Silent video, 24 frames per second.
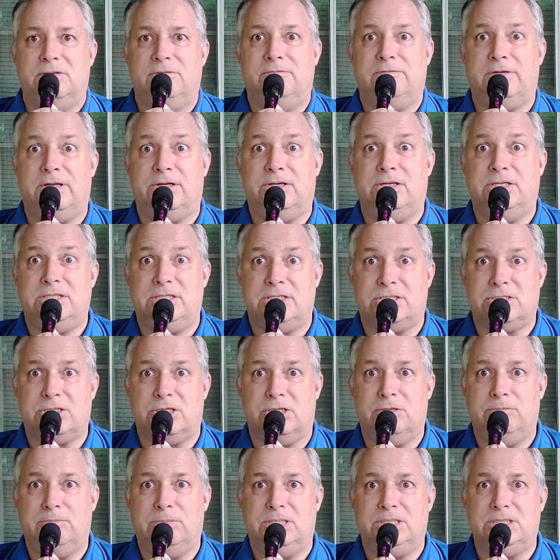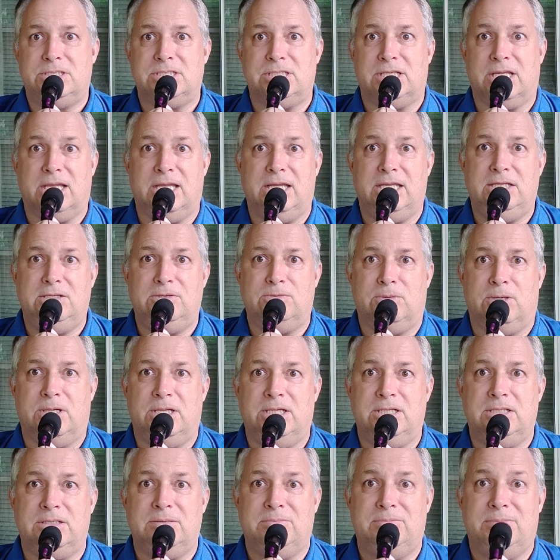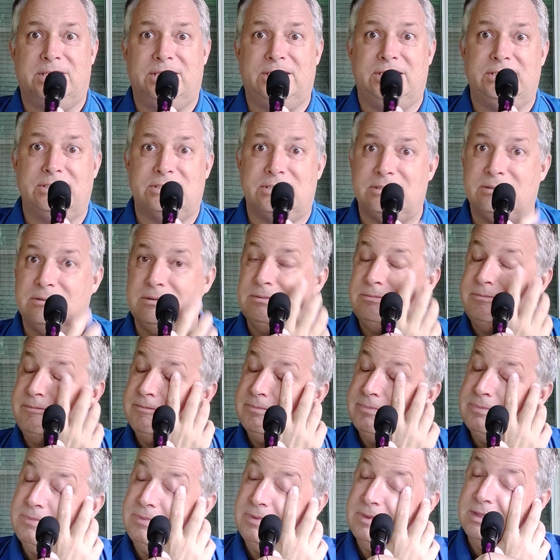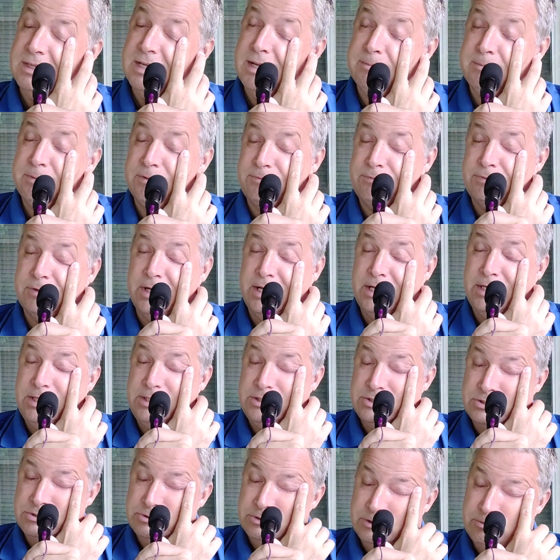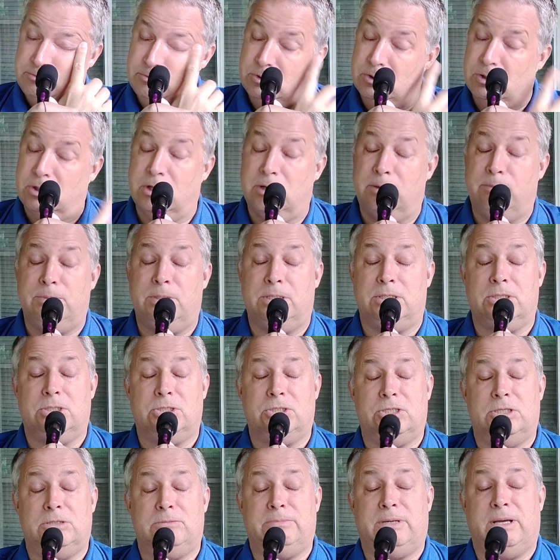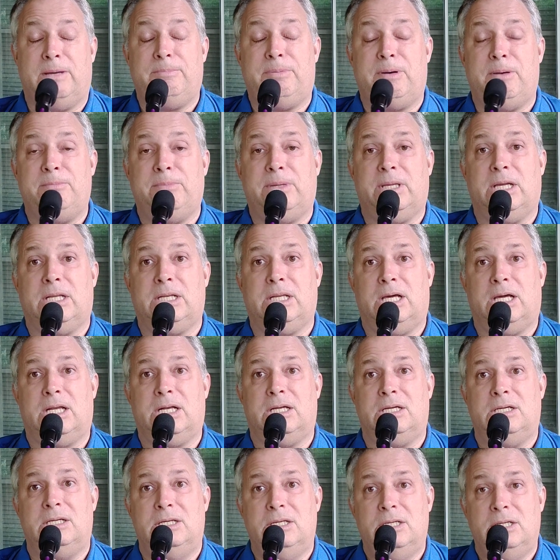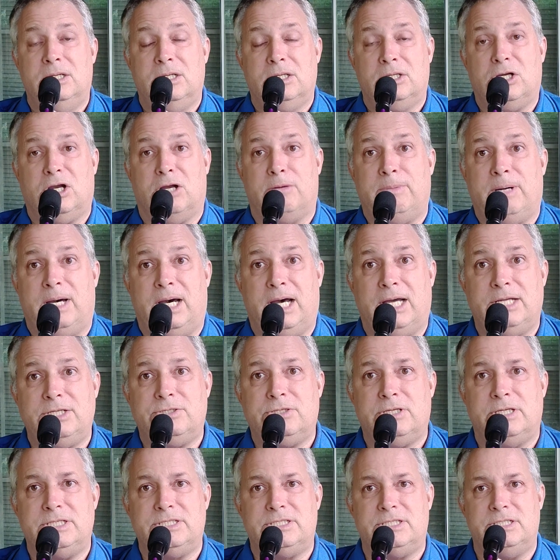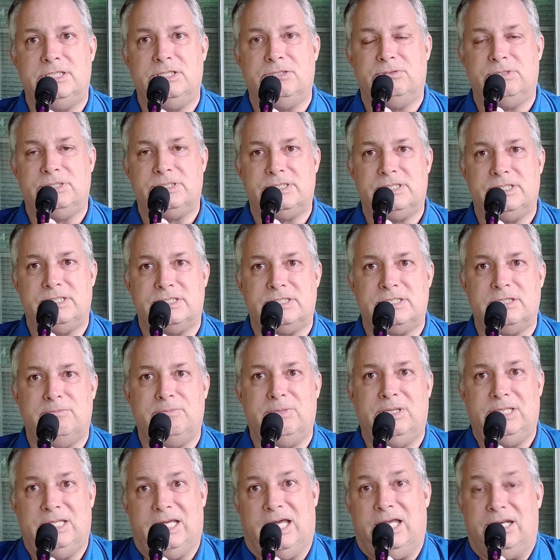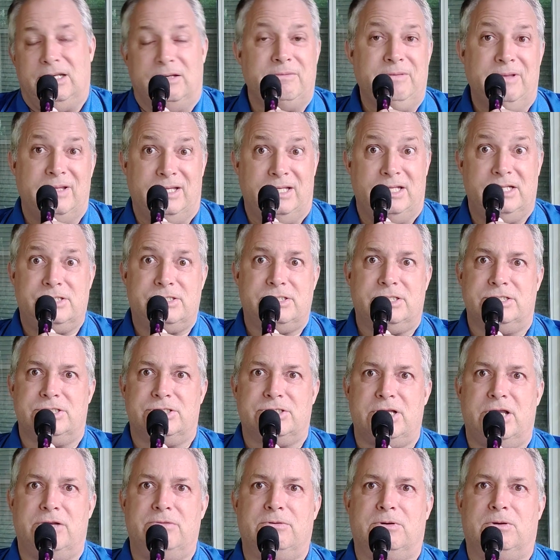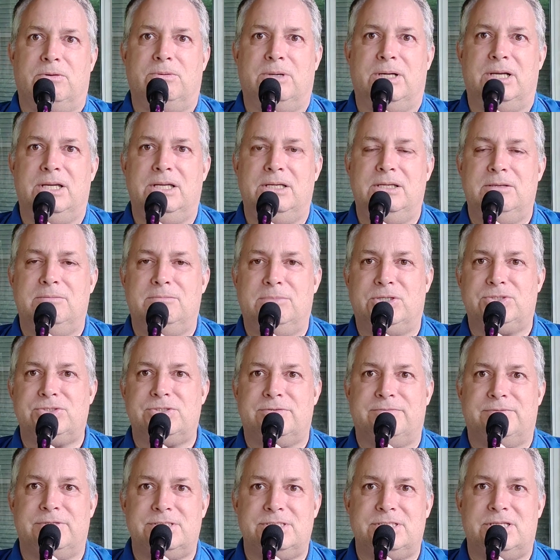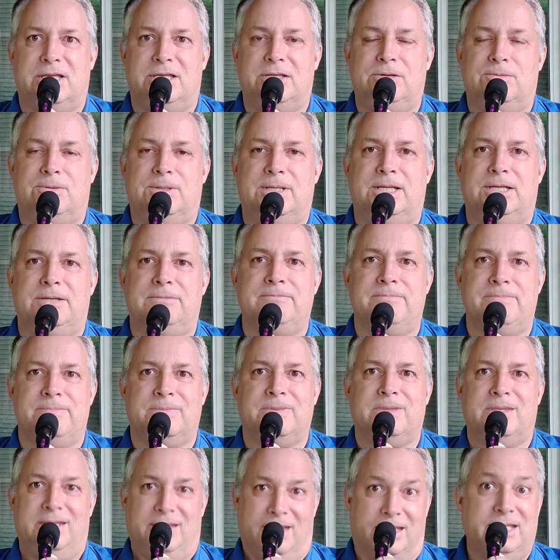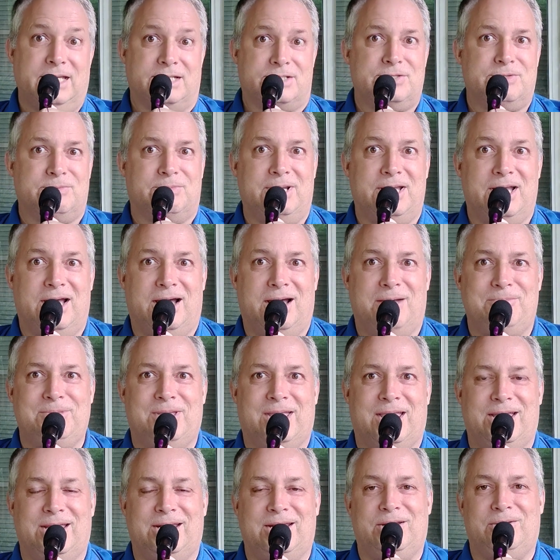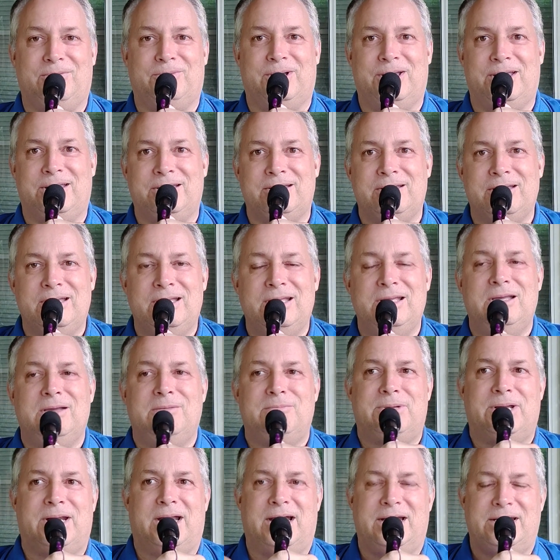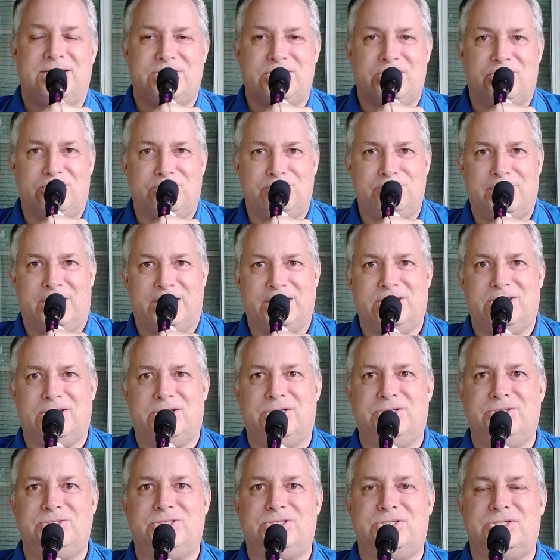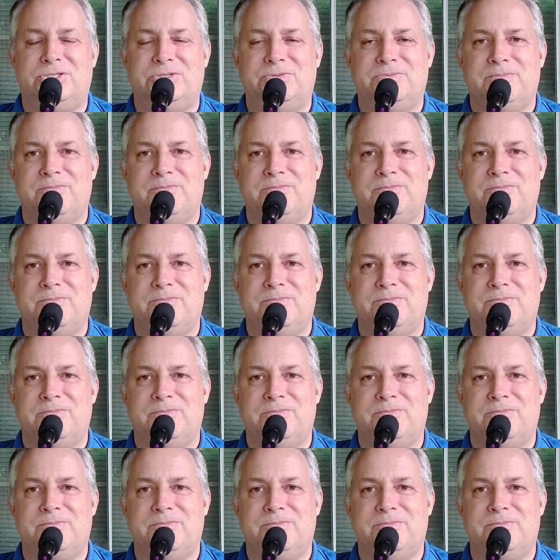very determined to gain weight, but I'm afraid he's doing more harm than good by pumping a lot of carbohydrates into his system, and that is the general way most of us gain weight, and that's the way I'm gaining weight. But I had told my coach